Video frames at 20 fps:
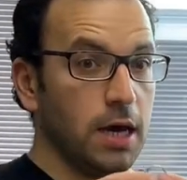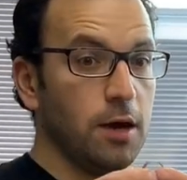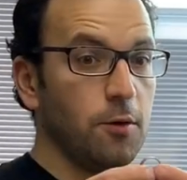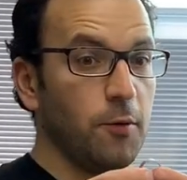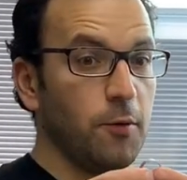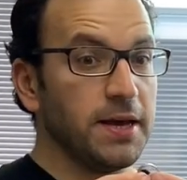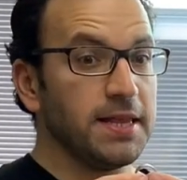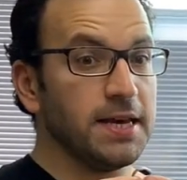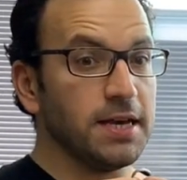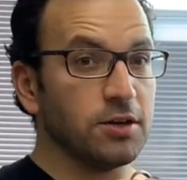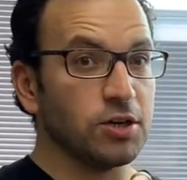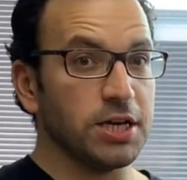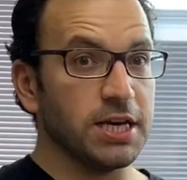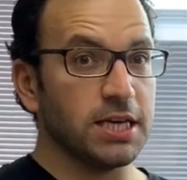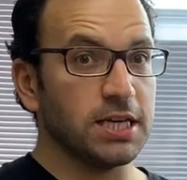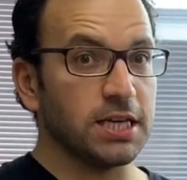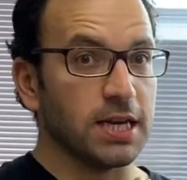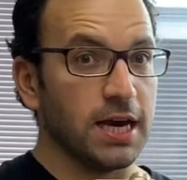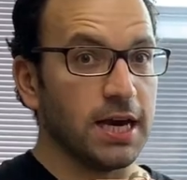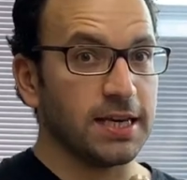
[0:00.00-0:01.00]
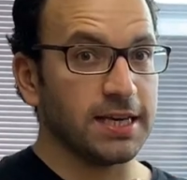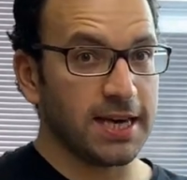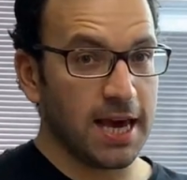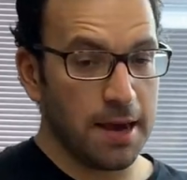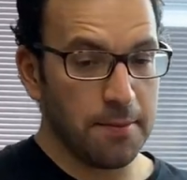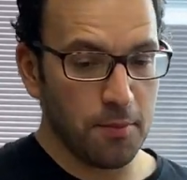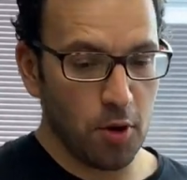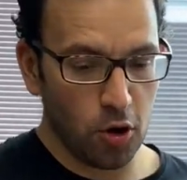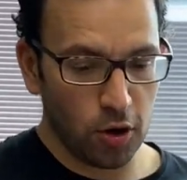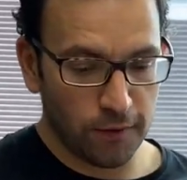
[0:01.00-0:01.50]
wedding ring came
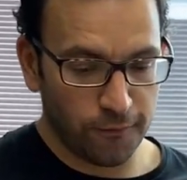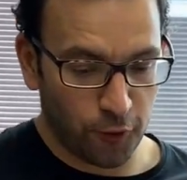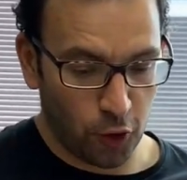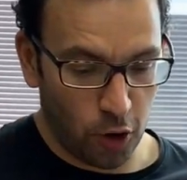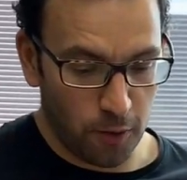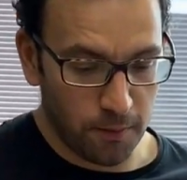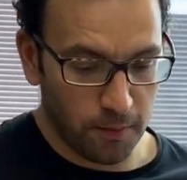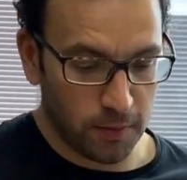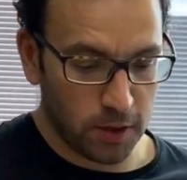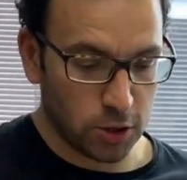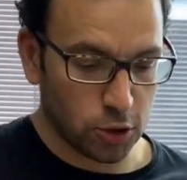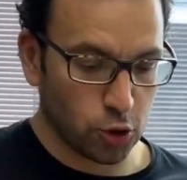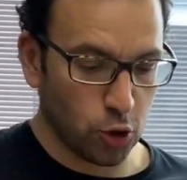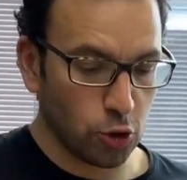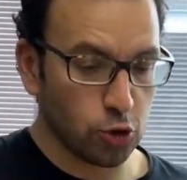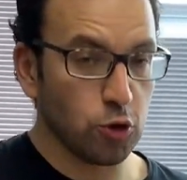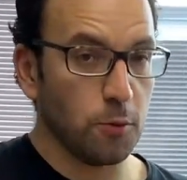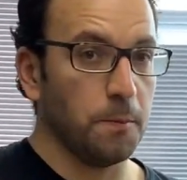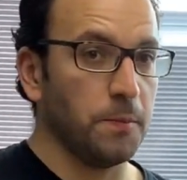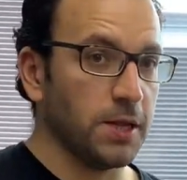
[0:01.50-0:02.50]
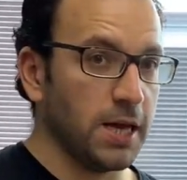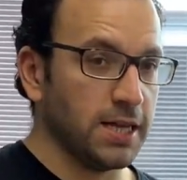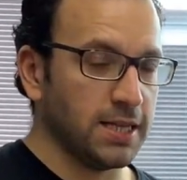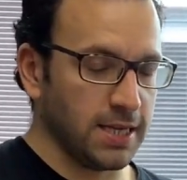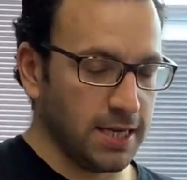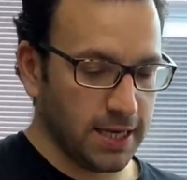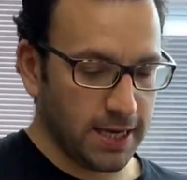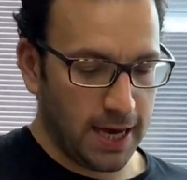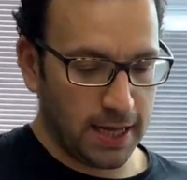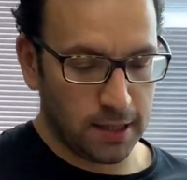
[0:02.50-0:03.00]
back from rhodium
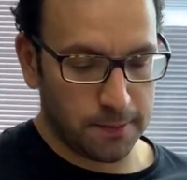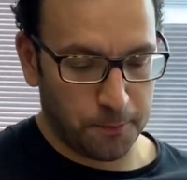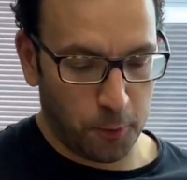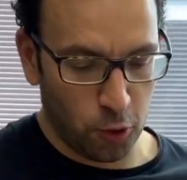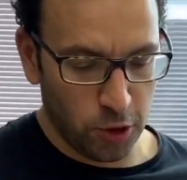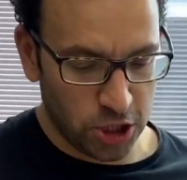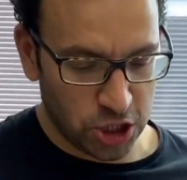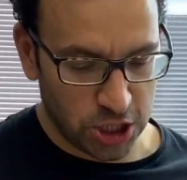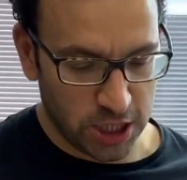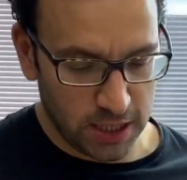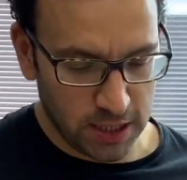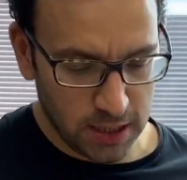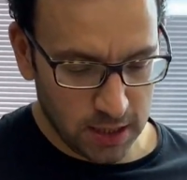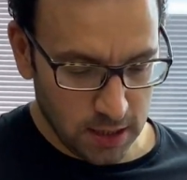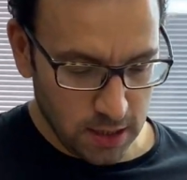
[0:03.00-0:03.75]
plating and polishing.